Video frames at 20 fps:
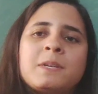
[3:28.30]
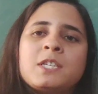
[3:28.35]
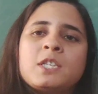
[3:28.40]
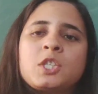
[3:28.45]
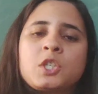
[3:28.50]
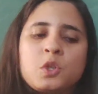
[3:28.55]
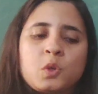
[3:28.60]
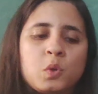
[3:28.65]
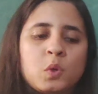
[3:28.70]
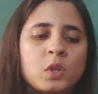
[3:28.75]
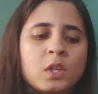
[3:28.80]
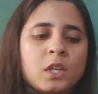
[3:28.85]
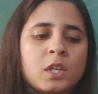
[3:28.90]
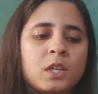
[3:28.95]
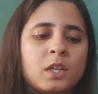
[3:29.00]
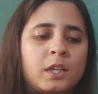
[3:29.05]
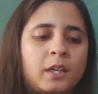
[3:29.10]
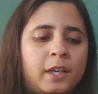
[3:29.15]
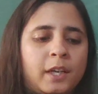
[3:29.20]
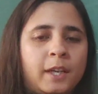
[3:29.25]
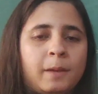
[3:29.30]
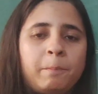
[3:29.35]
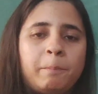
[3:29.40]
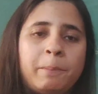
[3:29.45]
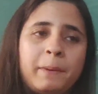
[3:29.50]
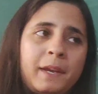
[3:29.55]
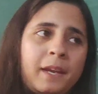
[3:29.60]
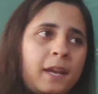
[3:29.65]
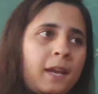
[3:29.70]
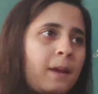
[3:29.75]
is 2:30
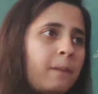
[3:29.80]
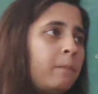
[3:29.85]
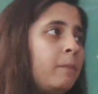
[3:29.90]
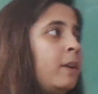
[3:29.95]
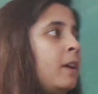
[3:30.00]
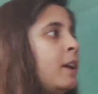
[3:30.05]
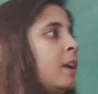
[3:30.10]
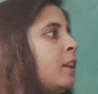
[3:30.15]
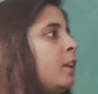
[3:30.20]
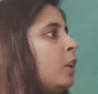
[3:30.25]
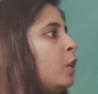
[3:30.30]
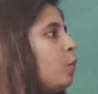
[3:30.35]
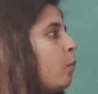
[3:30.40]
PM, the